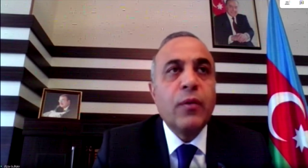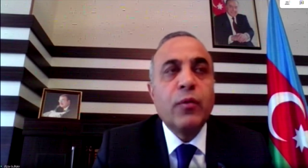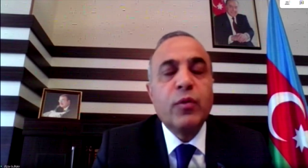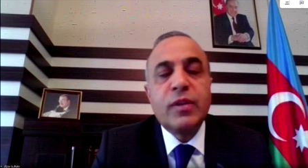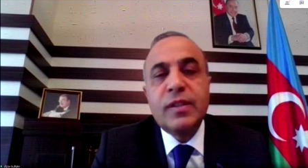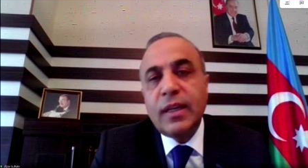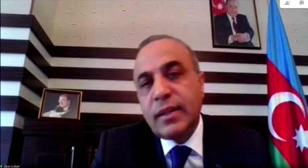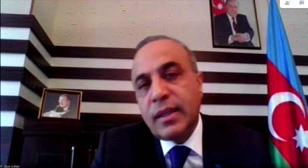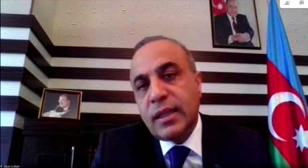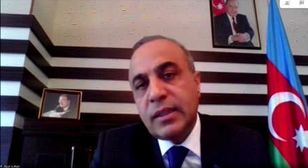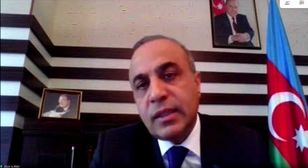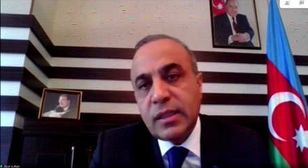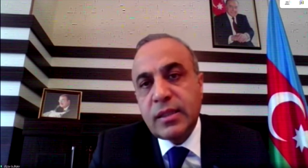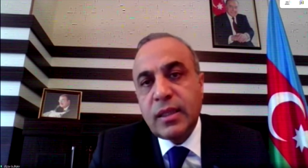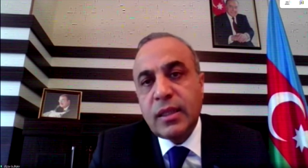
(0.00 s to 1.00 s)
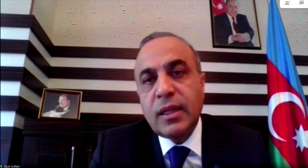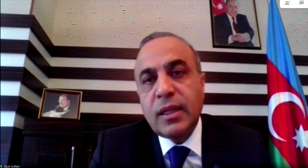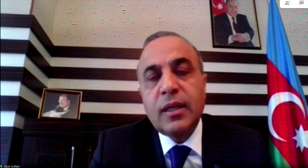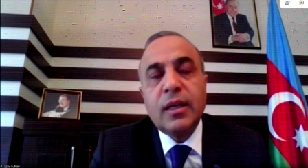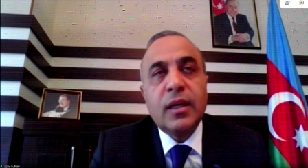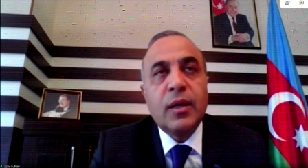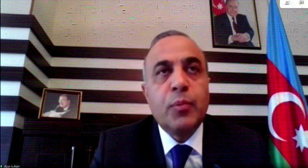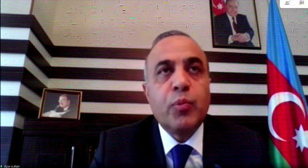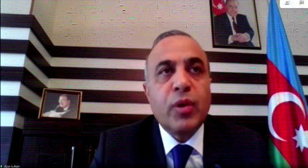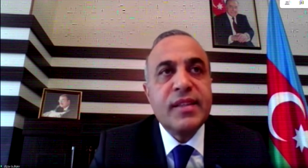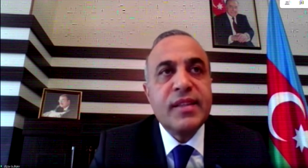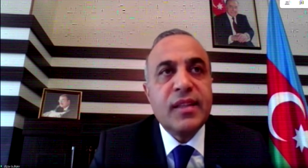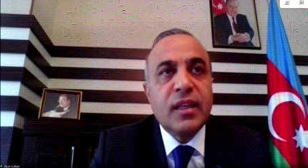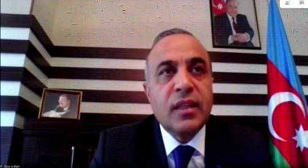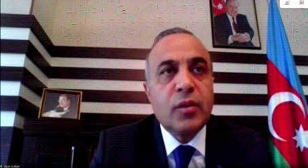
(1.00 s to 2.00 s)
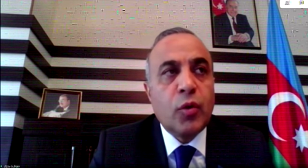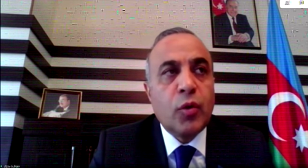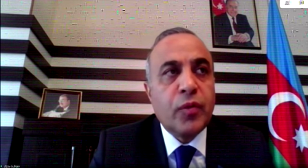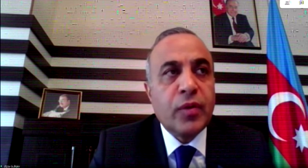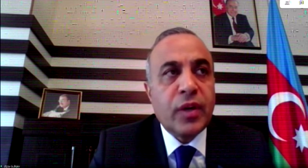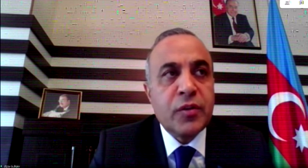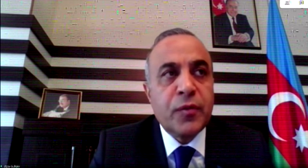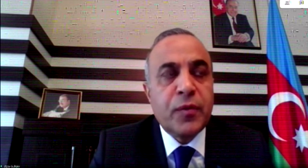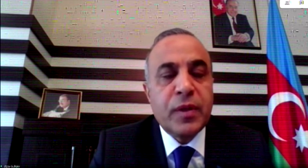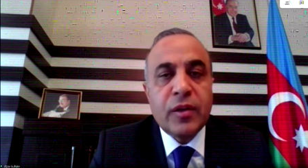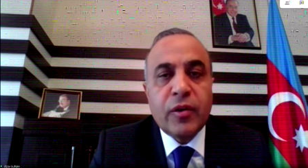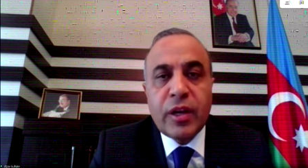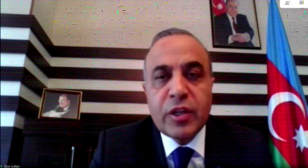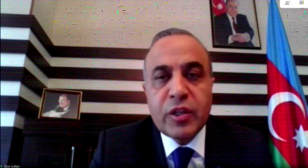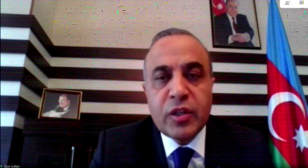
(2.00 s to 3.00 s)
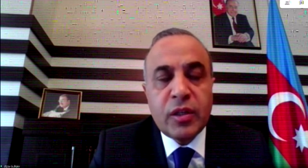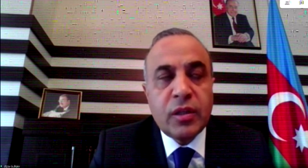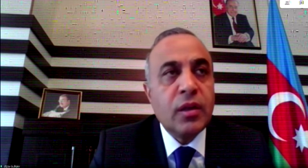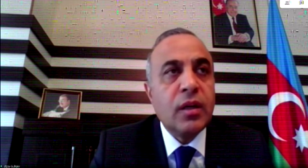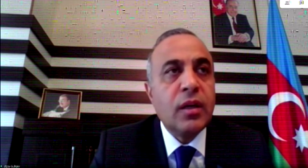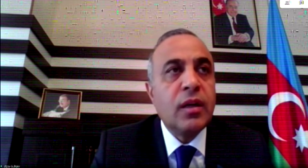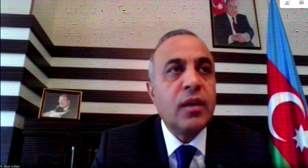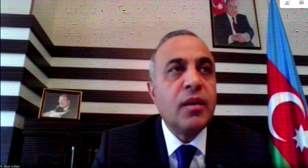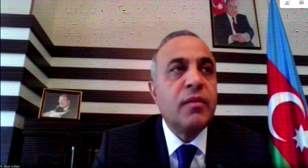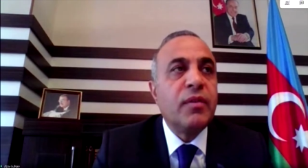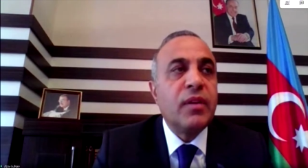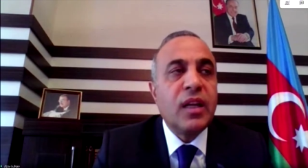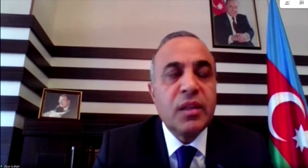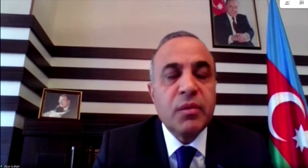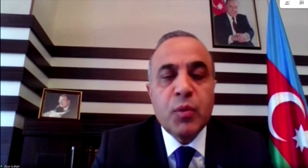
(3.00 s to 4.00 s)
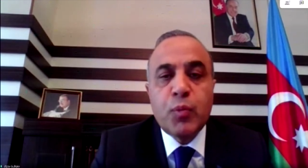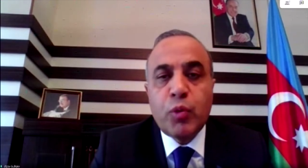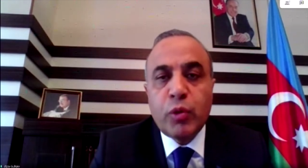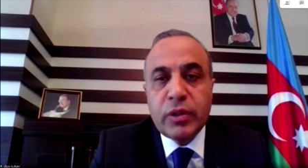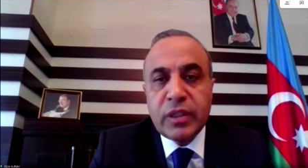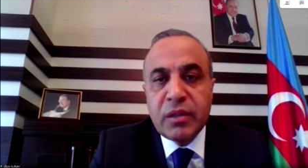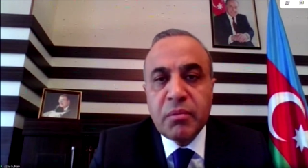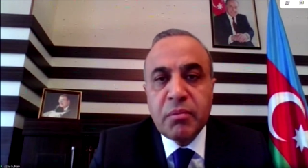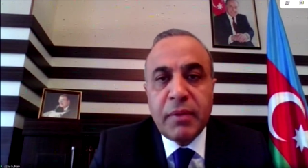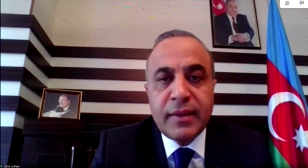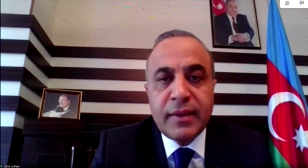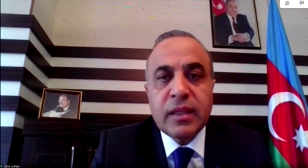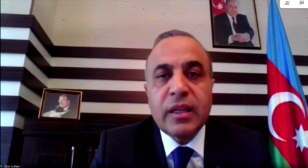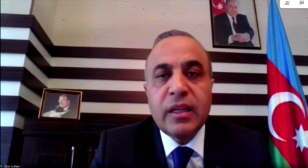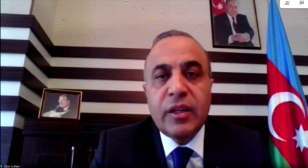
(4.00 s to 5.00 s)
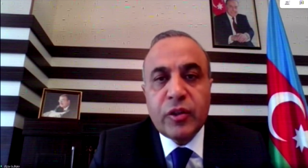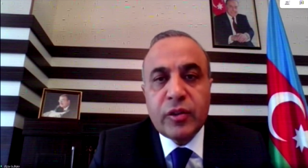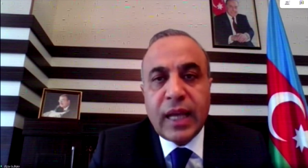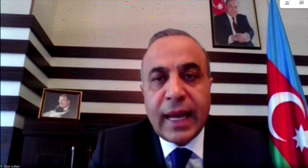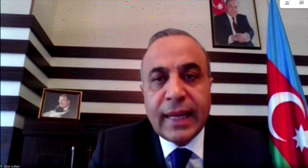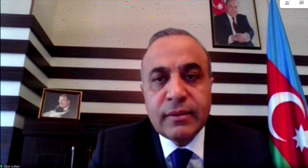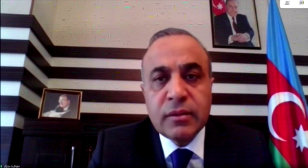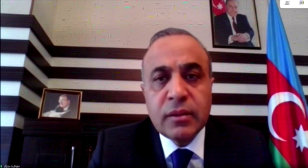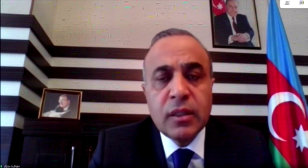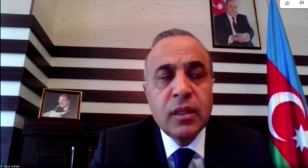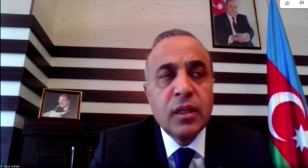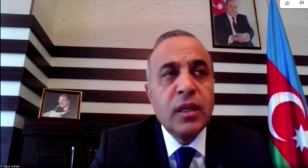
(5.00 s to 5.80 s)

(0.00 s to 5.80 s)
I would say that yesterday, President of Russian Federation, Vladimir Putin, made it clear that